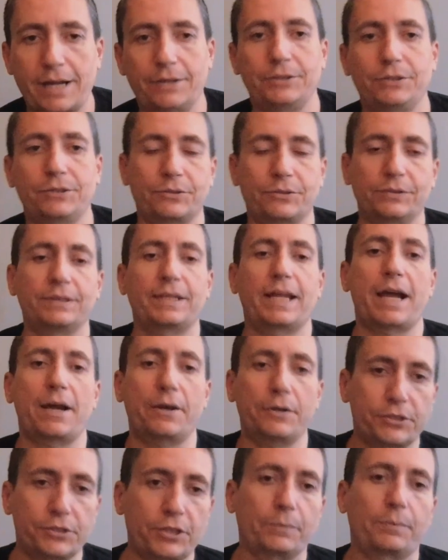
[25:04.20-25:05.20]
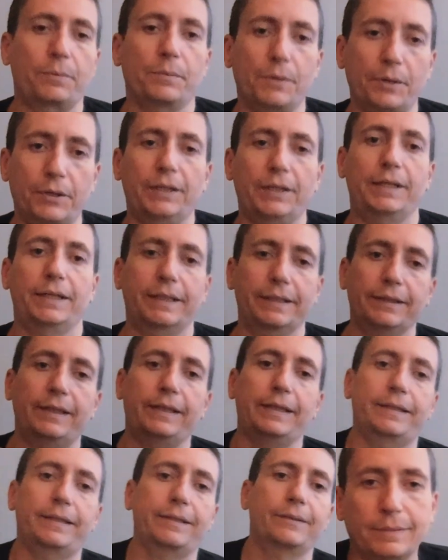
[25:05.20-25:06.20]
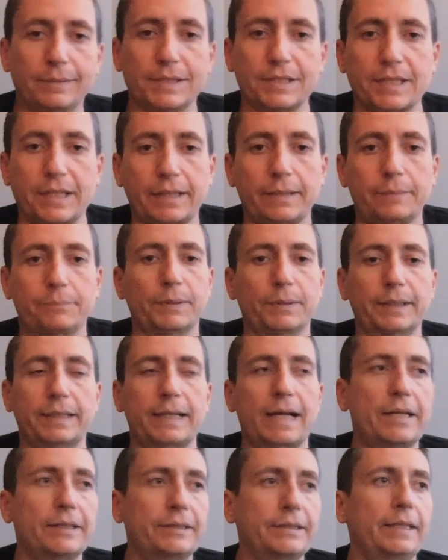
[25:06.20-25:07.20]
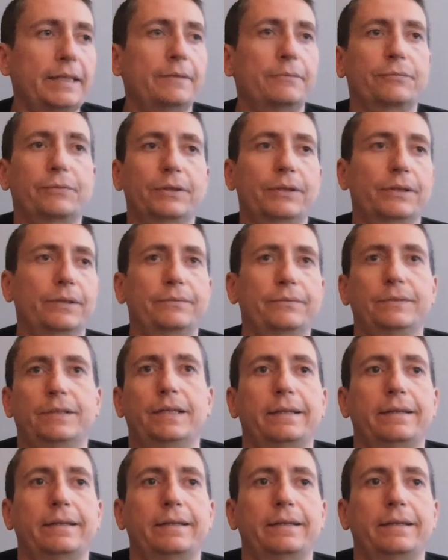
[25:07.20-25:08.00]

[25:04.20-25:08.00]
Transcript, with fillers: you start promoting and like set up like content for